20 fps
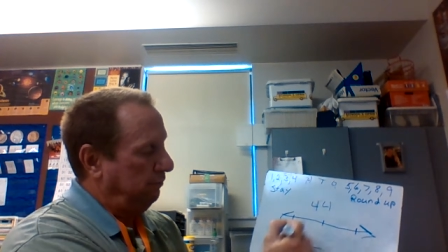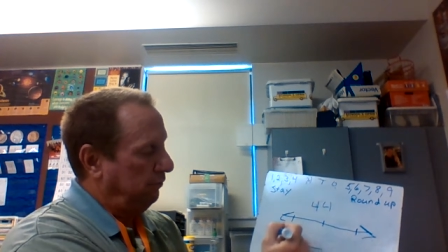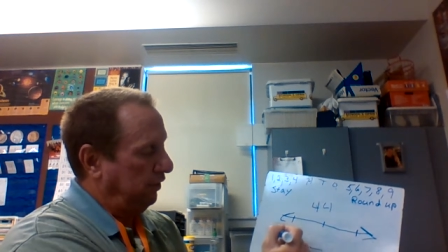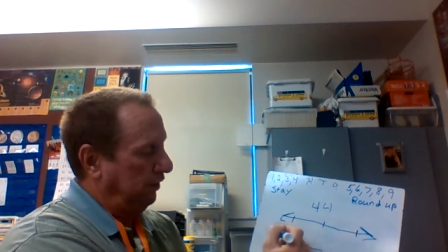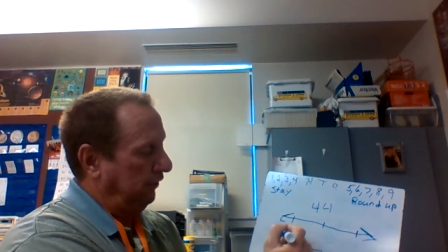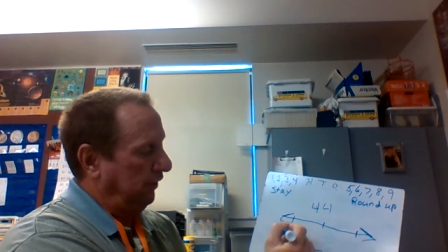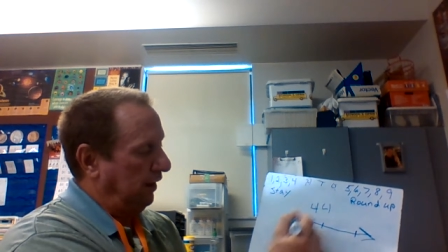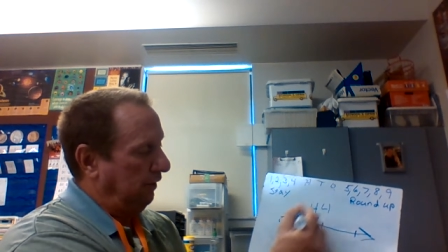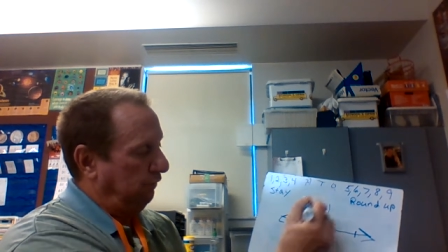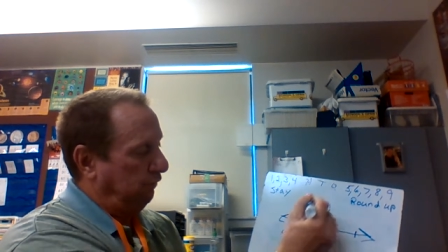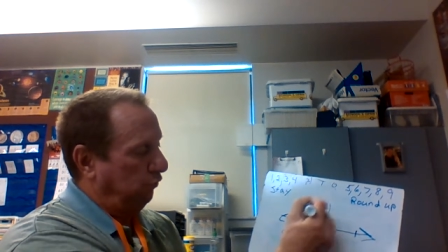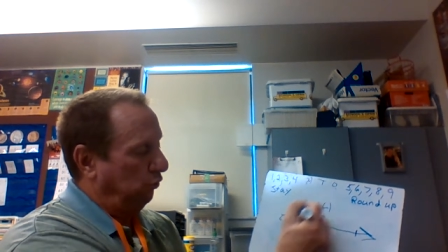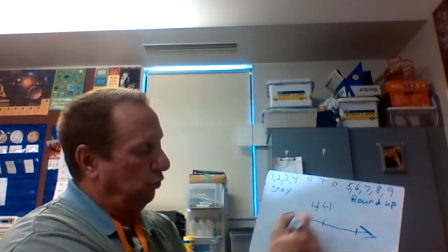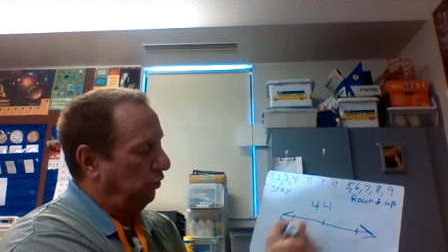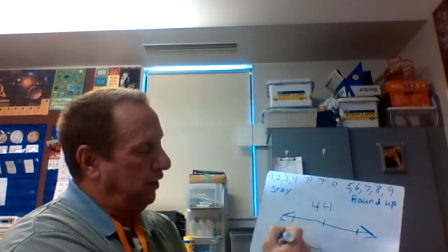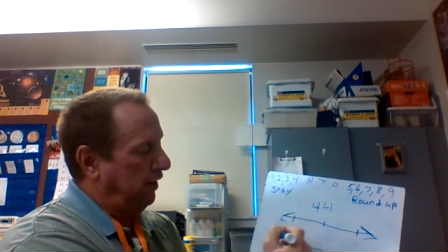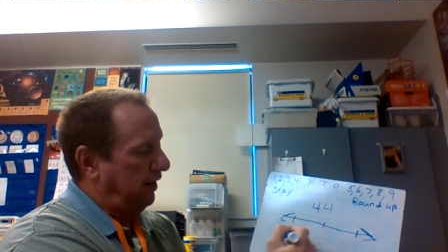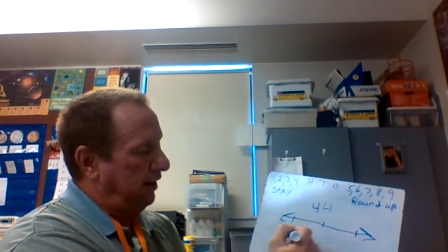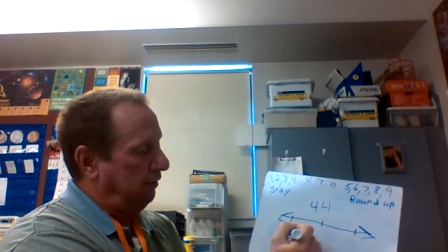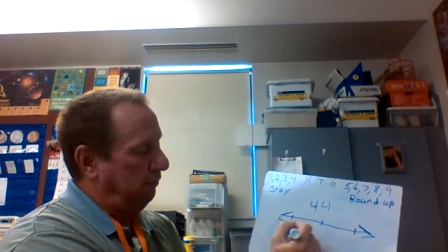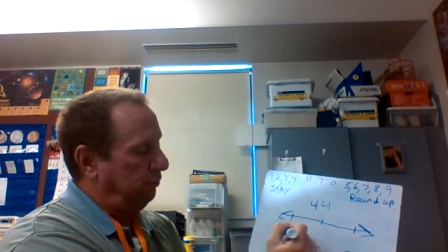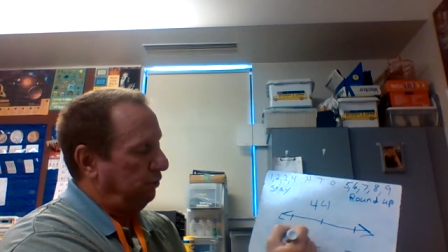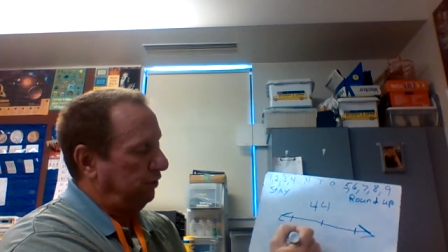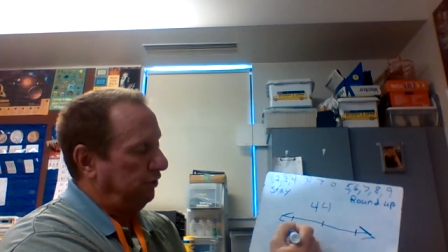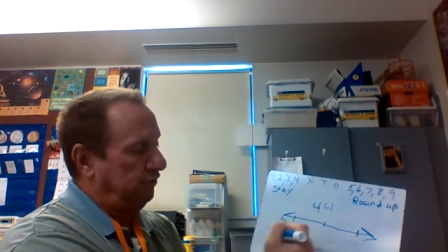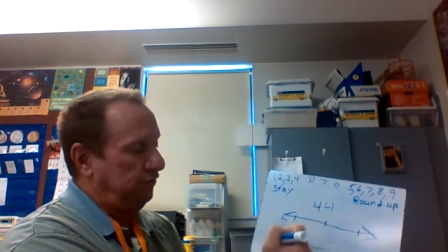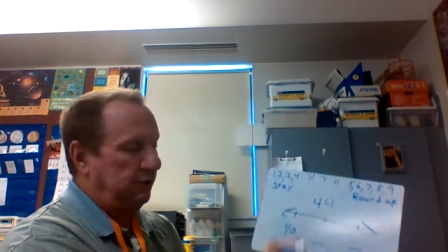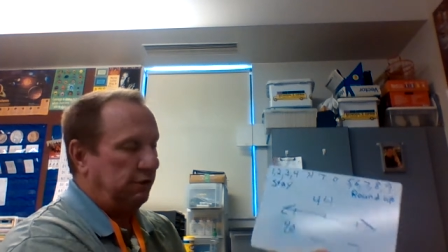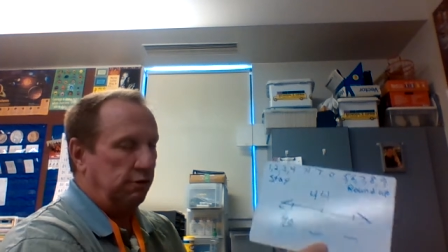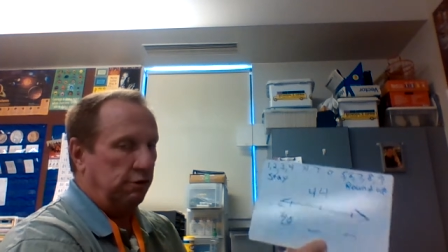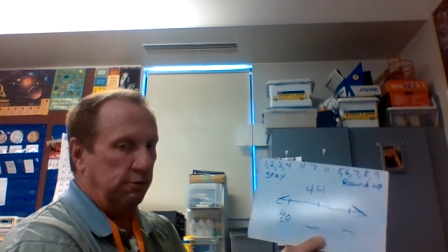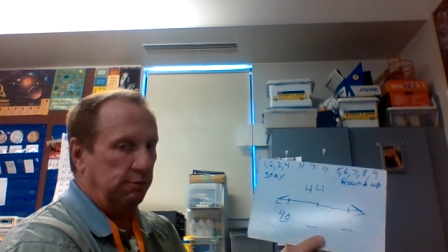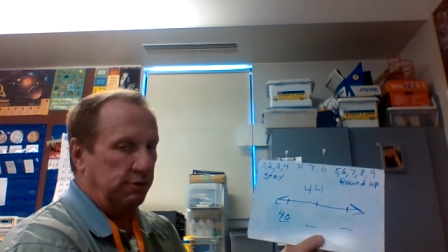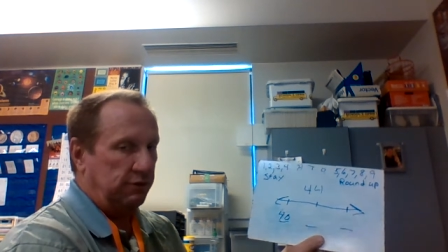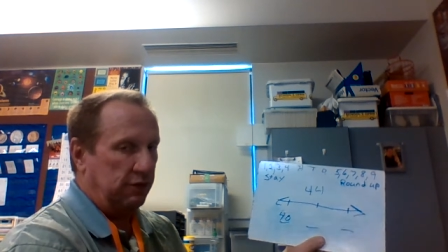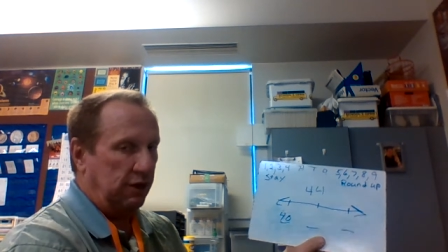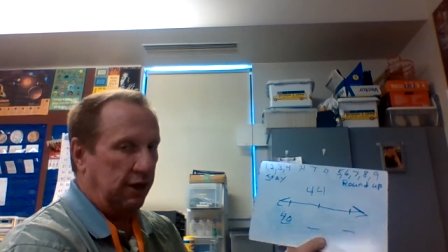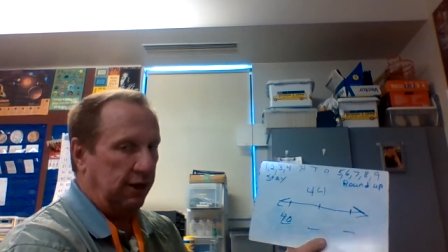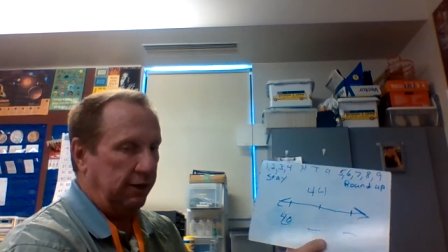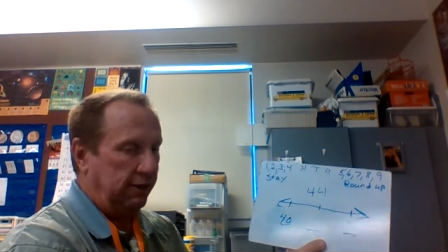Bring that four down, put a zero
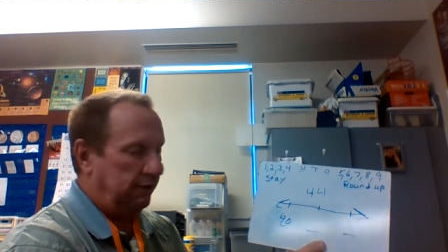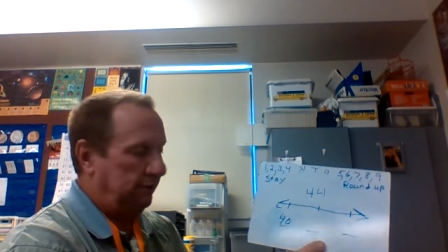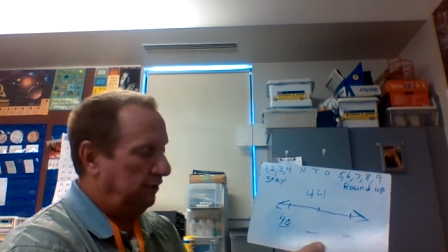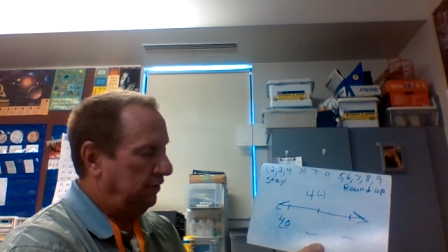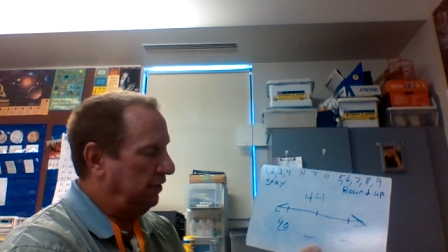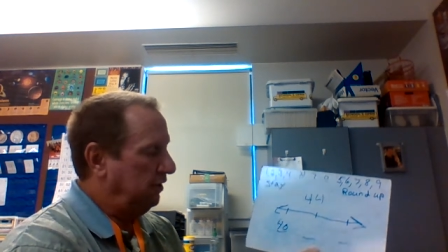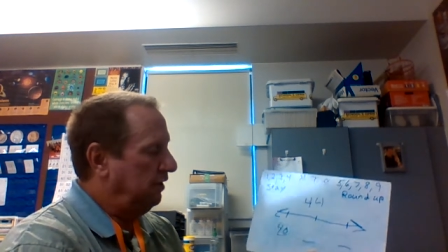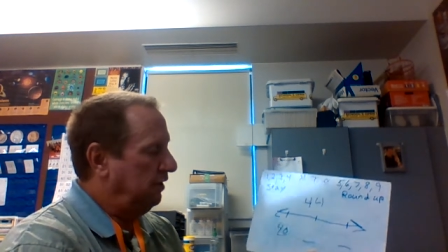beside it.